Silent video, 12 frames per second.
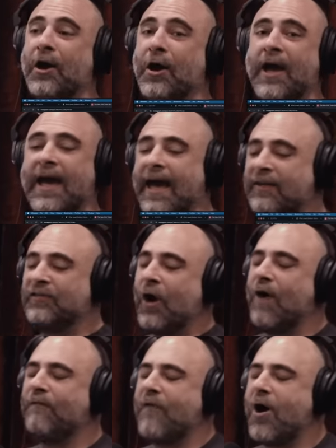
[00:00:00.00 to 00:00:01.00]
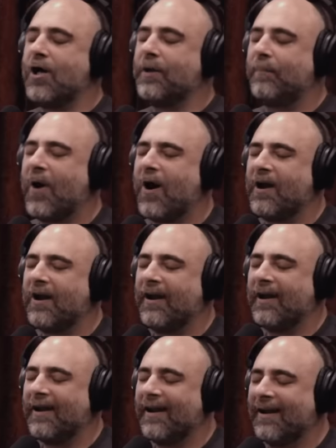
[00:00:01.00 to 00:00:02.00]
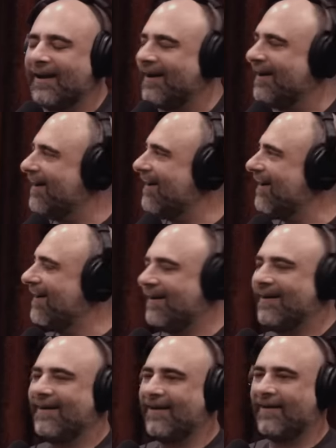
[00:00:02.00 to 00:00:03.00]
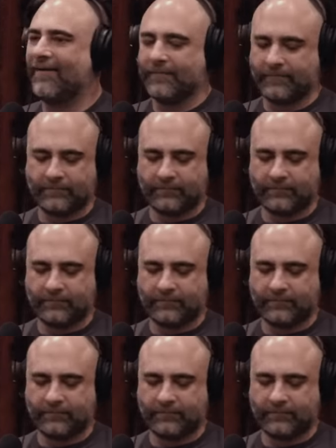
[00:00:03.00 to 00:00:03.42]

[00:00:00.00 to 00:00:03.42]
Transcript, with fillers: Times. It's all falling this apart. Is these hard-nosed reporters with